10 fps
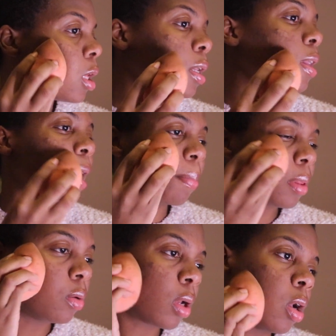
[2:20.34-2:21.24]
looking at
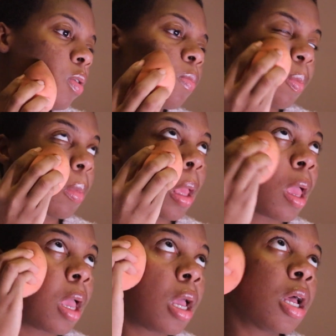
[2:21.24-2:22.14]
Pluto
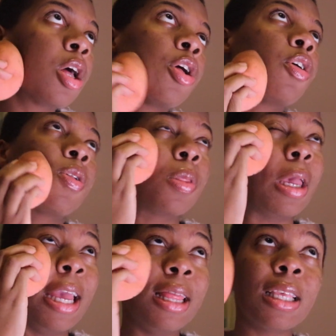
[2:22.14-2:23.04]

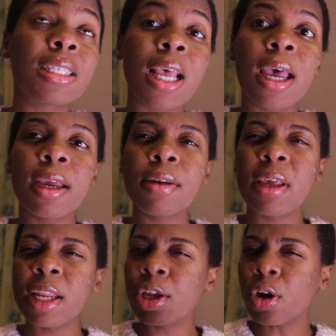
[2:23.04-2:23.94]
in the sign
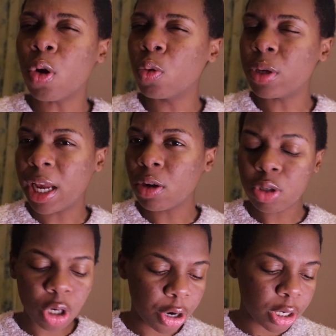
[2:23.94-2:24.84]
in your own natal
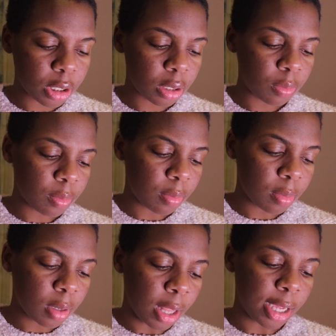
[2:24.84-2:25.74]
chart.
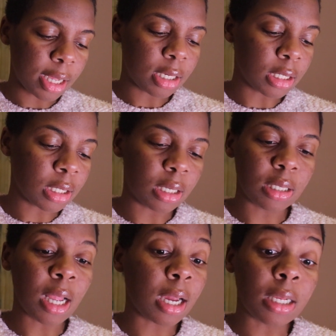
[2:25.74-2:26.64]
Like
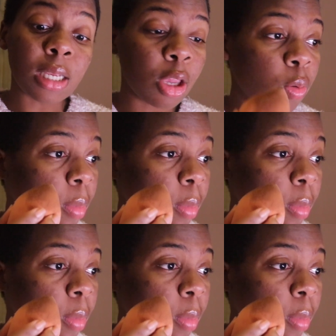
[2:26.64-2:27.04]
it's not going to tell you